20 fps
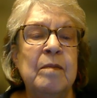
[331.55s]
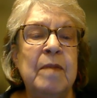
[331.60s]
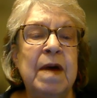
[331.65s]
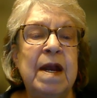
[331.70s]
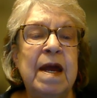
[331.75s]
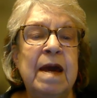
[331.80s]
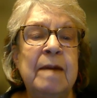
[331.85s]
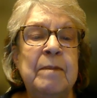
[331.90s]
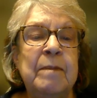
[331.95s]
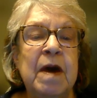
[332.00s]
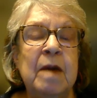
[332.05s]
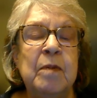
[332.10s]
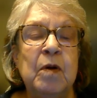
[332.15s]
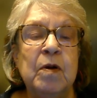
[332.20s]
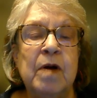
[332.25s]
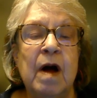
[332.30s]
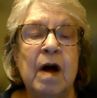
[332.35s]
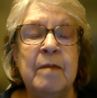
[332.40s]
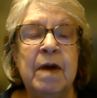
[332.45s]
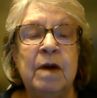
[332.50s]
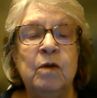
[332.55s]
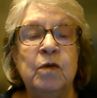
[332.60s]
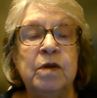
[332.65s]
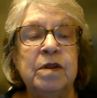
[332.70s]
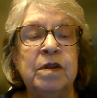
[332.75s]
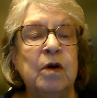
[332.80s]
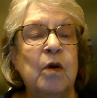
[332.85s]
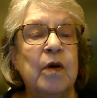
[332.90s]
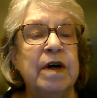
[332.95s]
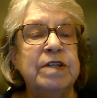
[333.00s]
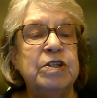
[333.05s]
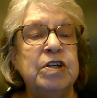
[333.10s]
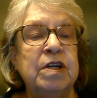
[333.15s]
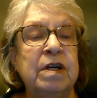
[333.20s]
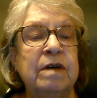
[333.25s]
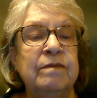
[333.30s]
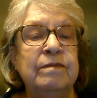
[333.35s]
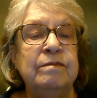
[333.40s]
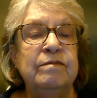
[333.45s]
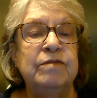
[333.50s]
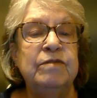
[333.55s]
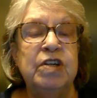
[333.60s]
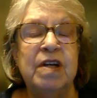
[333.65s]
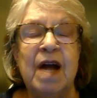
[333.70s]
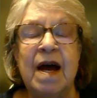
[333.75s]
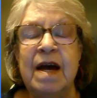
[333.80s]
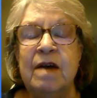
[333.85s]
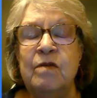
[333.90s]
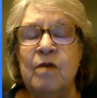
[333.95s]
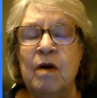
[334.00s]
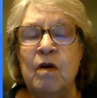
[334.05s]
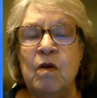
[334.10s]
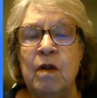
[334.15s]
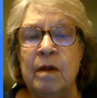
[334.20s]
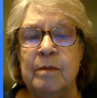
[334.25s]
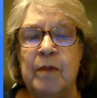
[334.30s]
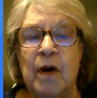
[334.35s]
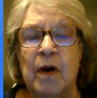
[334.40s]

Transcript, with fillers: come in with the question of should I enroll in Part D?